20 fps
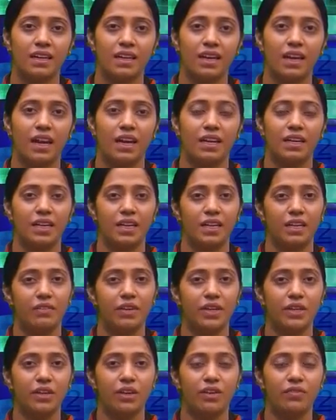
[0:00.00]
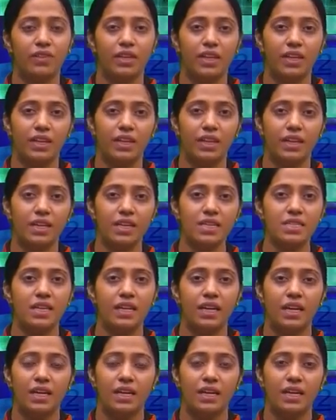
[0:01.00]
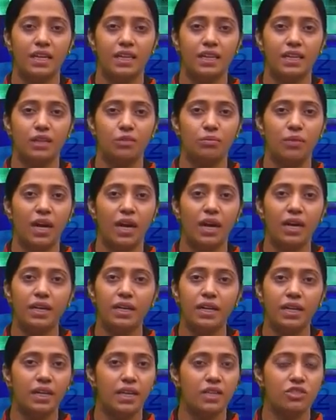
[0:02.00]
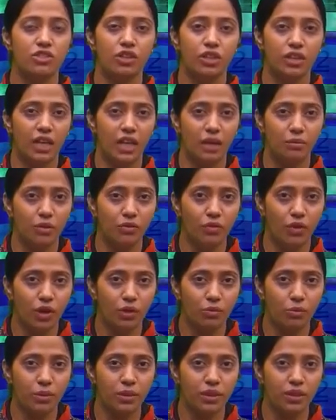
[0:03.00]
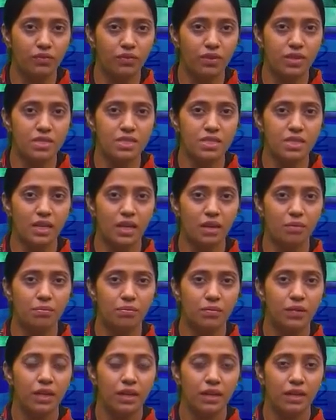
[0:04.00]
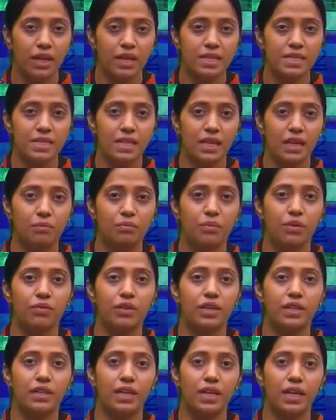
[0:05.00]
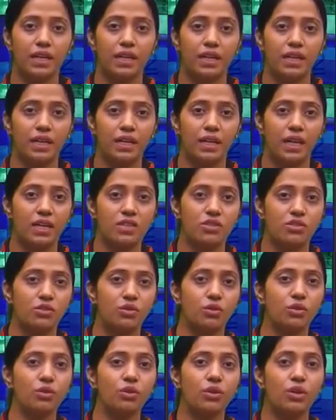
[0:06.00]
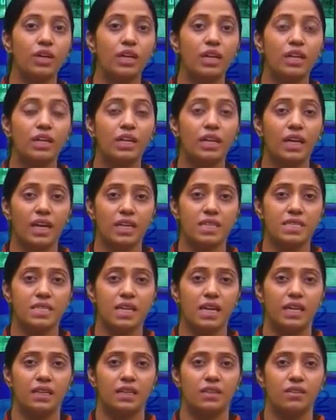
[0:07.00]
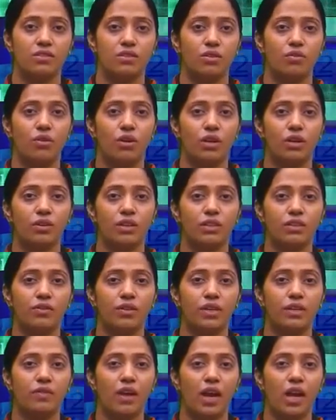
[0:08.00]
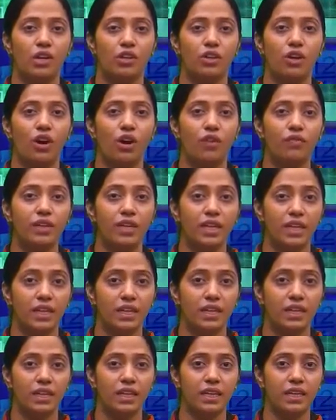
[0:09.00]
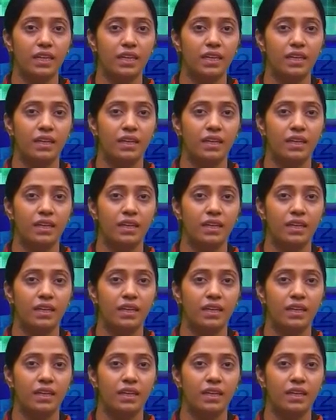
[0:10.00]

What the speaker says: And derivative of t is dt by dx. Now tell me what will be the first step? Next step we will take dx to next side. So what is our value of dt?